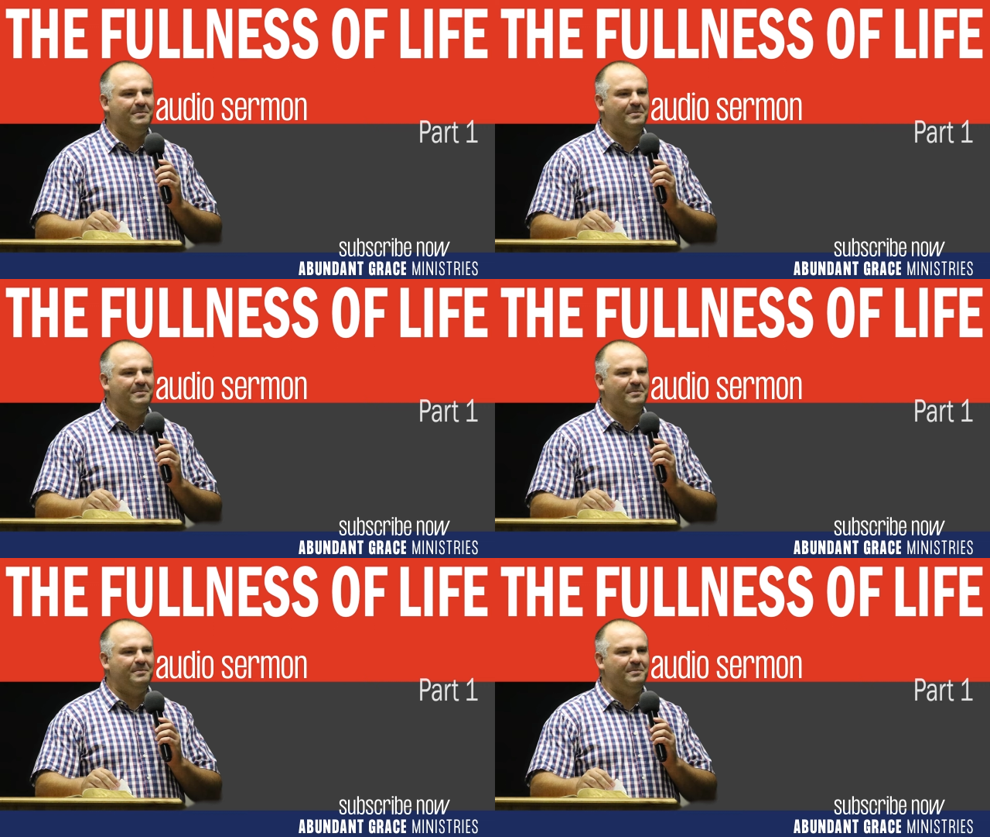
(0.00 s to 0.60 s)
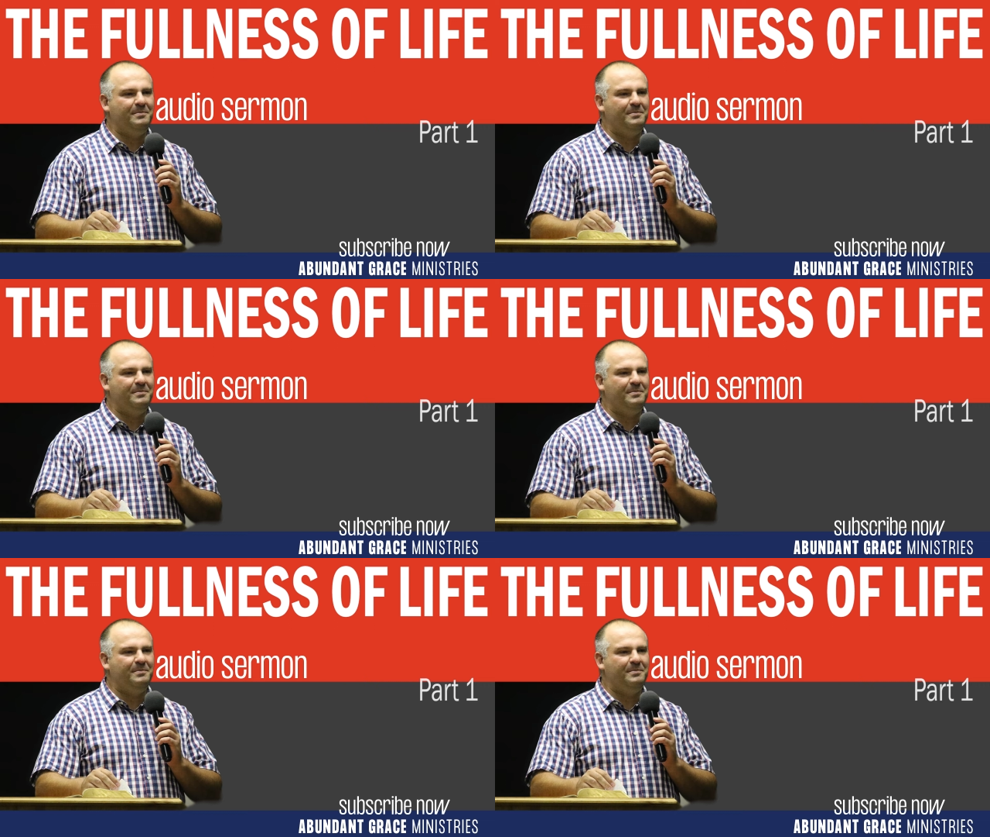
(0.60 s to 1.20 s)

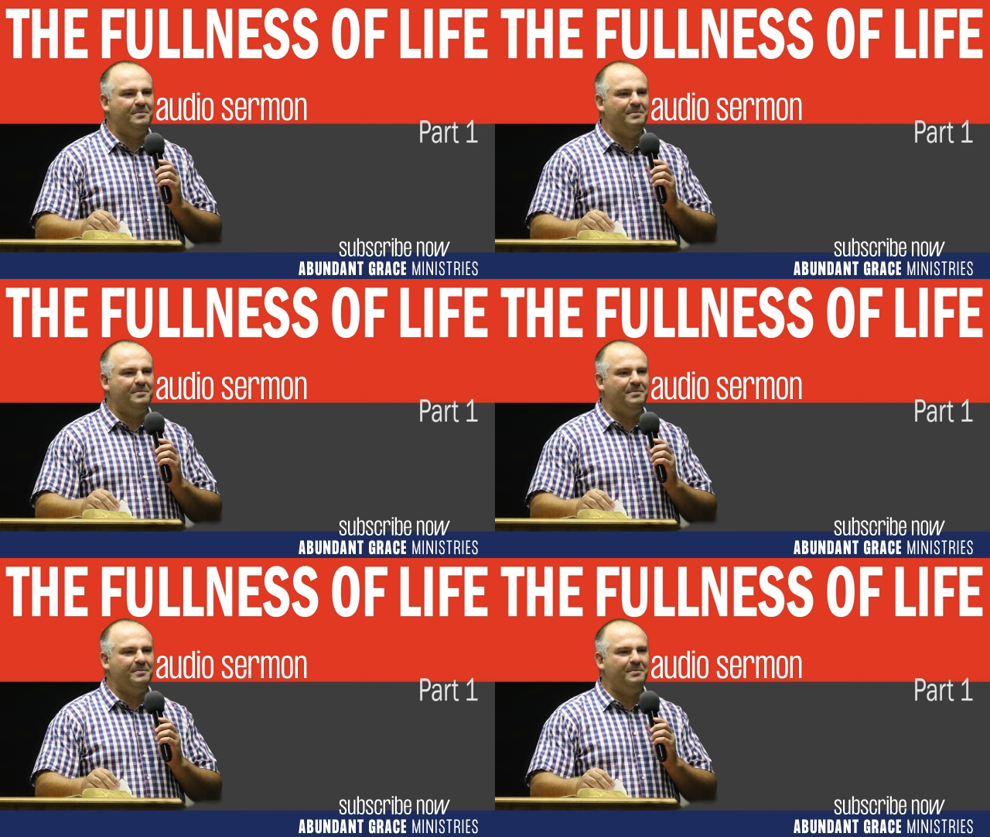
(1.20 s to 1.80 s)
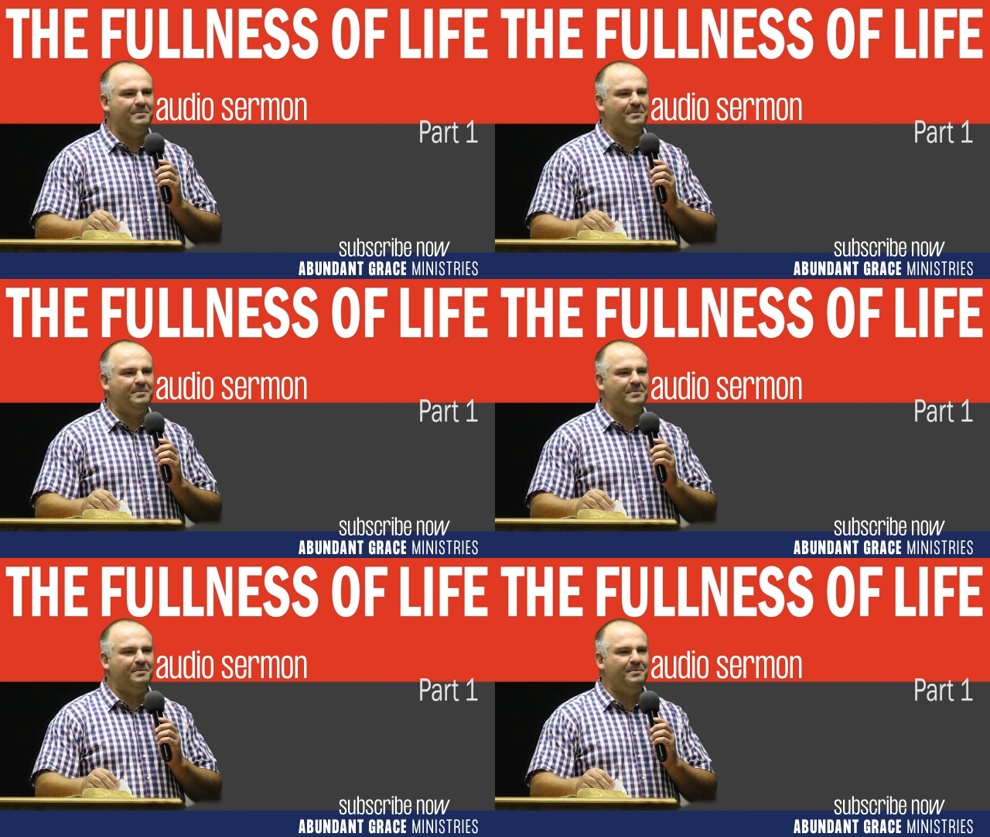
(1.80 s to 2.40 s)

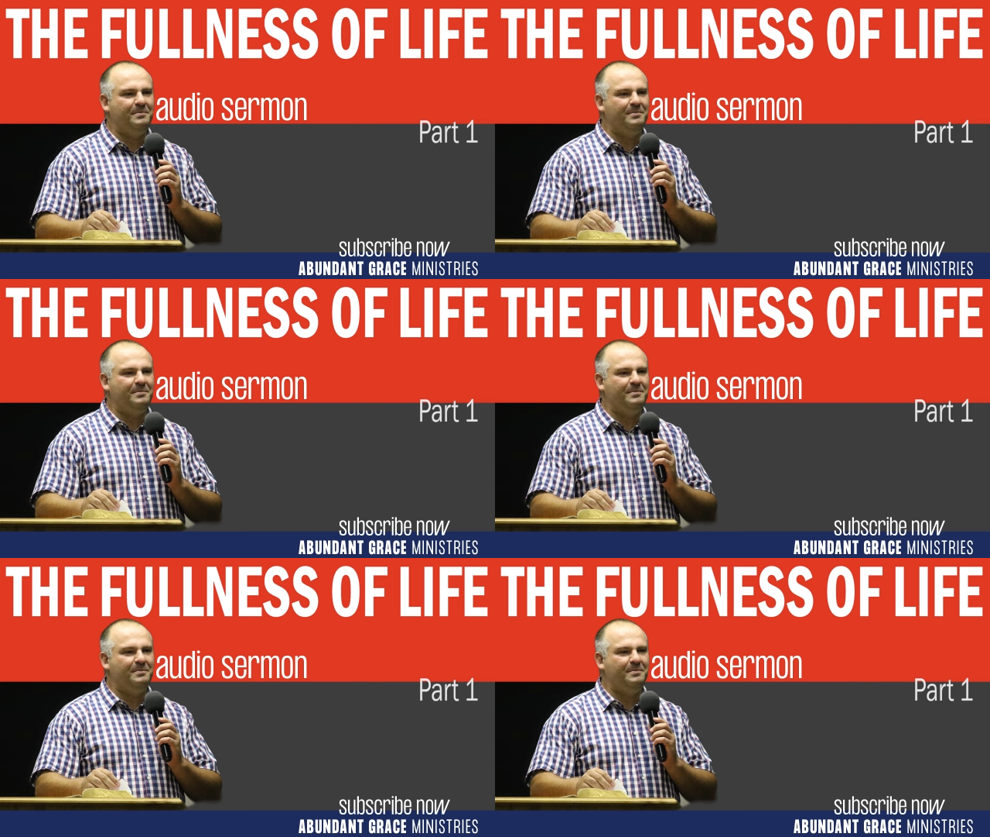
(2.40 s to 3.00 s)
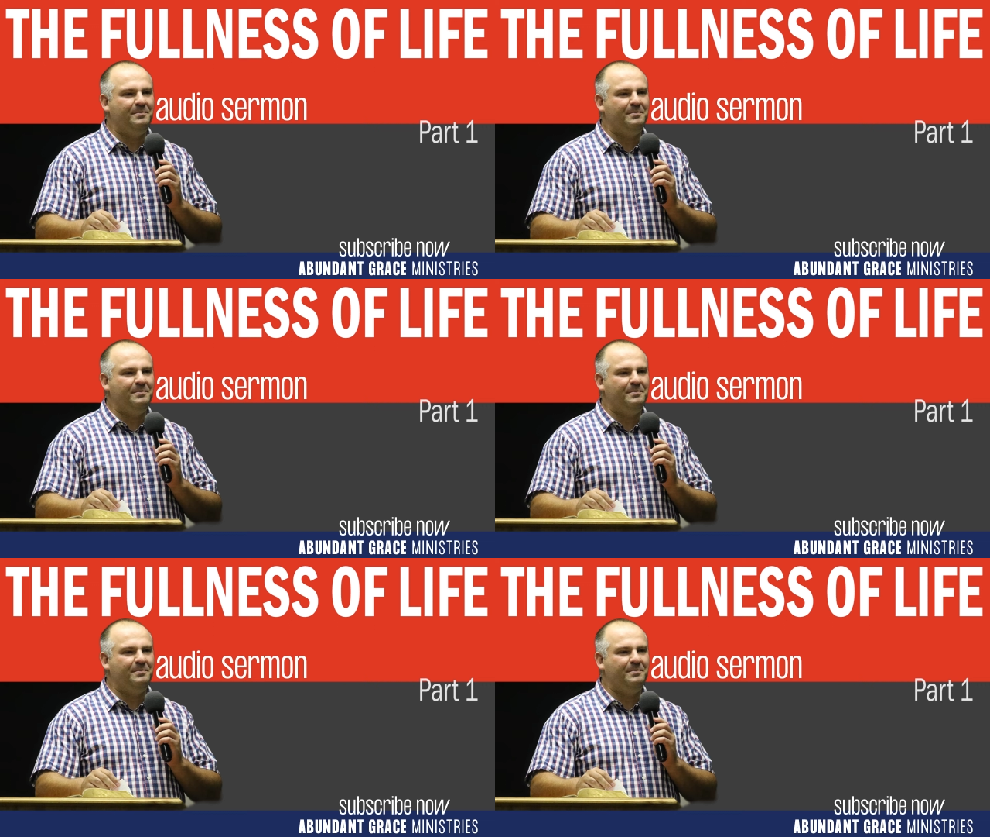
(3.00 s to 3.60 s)

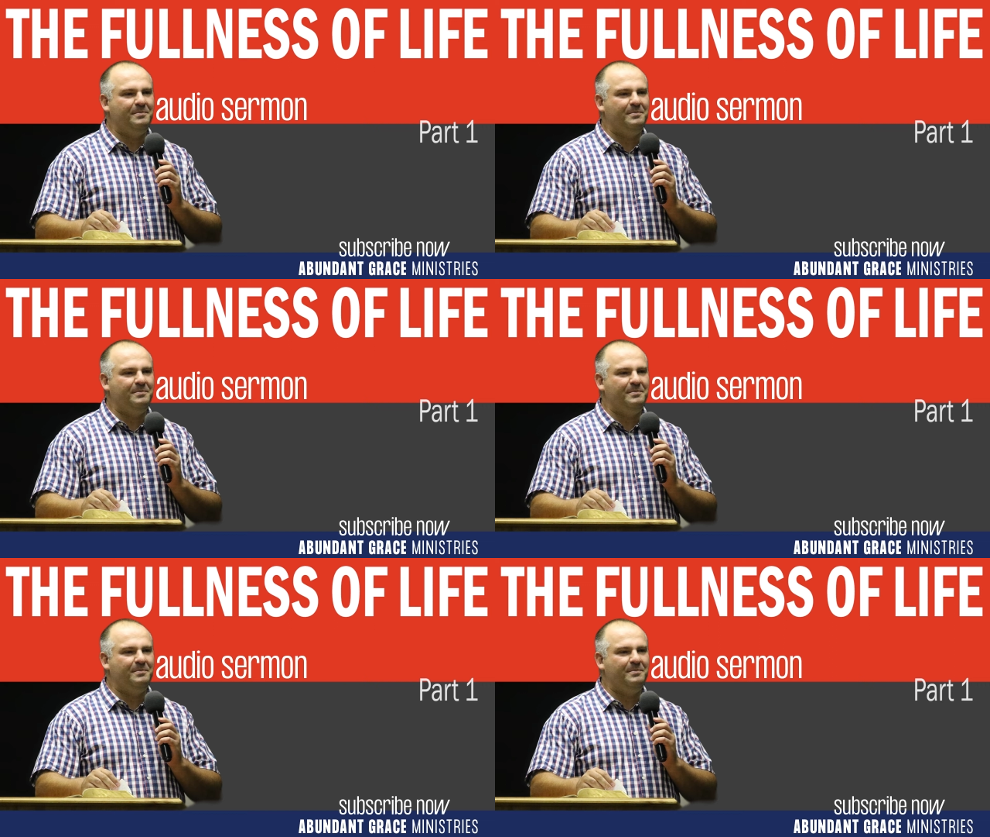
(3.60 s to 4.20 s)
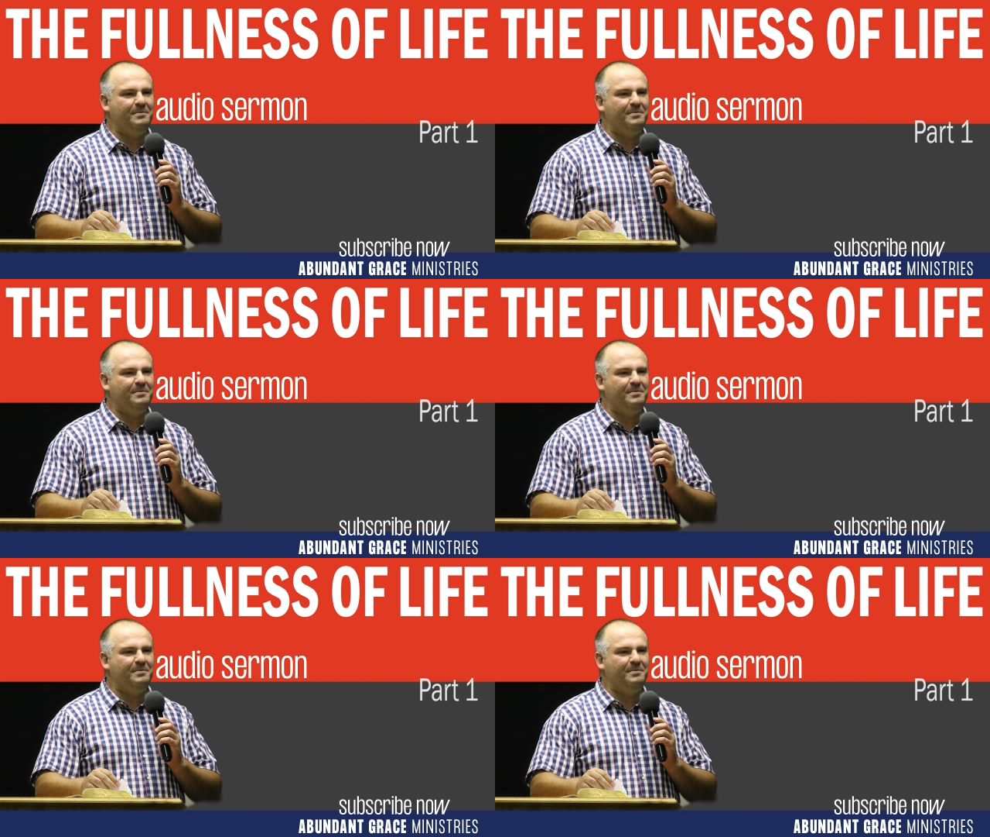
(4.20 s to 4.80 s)

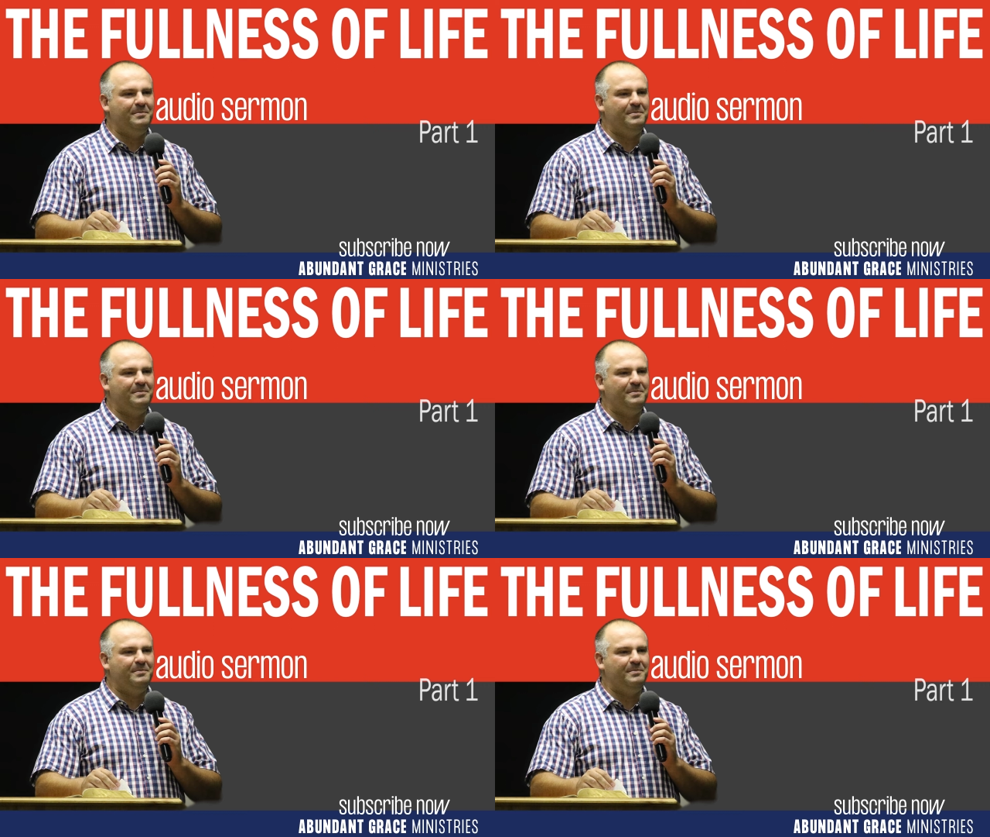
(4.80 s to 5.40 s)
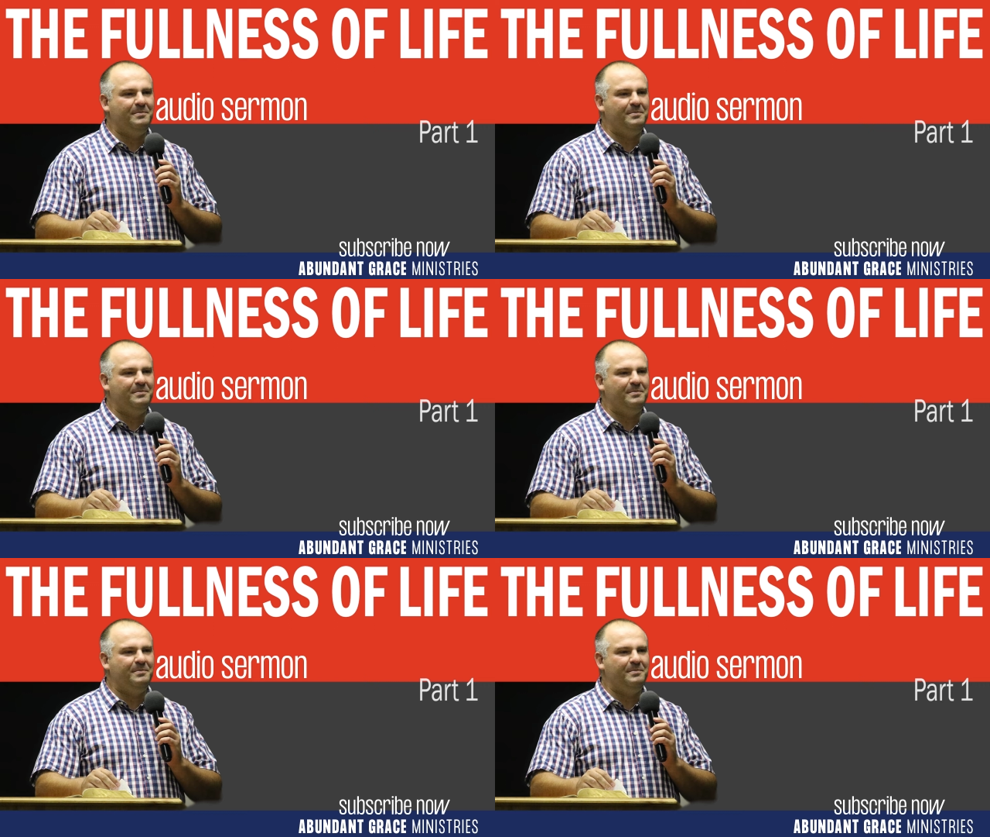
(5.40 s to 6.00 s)

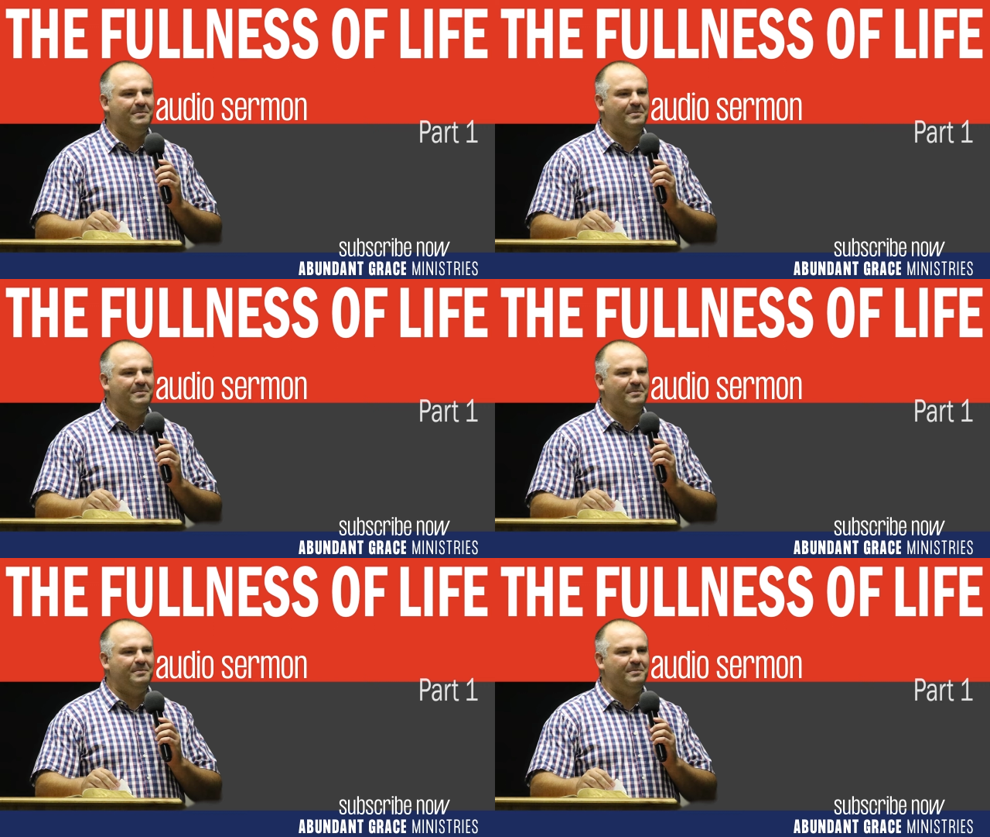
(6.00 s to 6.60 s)
This is a still picture; no speech is visible.